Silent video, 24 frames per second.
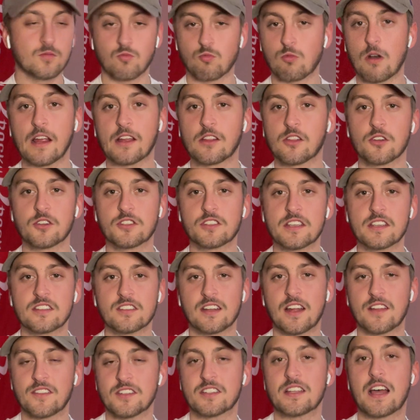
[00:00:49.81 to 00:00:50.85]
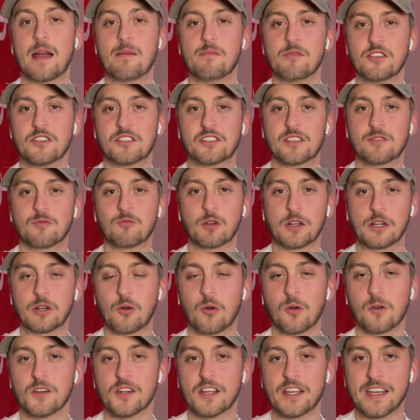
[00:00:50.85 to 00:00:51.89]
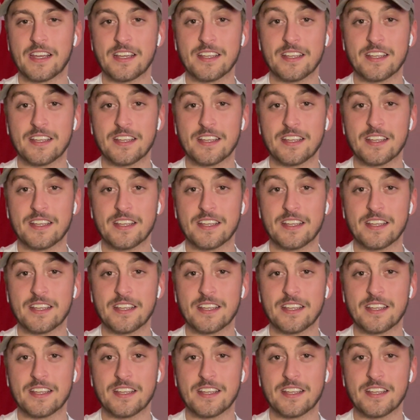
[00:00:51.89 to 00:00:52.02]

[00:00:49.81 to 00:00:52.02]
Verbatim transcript: regular season at the time of this recording